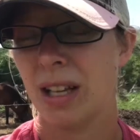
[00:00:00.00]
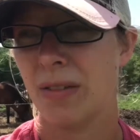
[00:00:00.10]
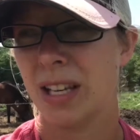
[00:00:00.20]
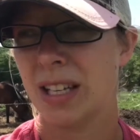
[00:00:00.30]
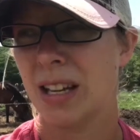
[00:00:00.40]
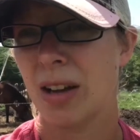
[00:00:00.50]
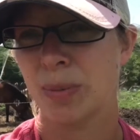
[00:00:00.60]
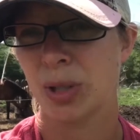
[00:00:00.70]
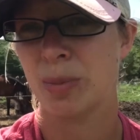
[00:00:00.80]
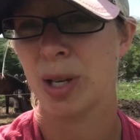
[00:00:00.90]
I was
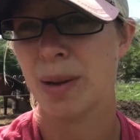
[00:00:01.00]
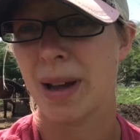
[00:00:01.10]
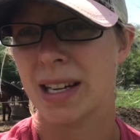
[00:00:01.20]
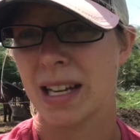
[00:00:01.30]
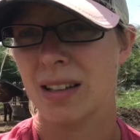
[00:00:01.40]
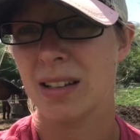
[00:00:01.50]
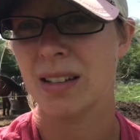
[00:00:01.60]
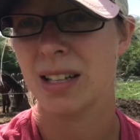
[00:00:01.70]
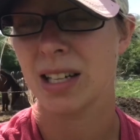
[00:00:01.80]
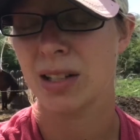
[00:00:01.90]
supposed to bring him back down to the
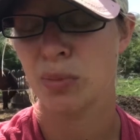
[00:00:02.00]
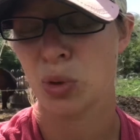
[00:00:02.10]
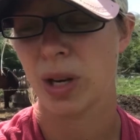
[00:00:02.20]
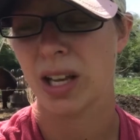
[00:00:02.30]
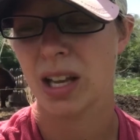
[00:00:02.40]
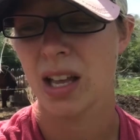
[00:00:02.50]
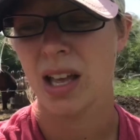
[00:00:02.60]
clinic in the morning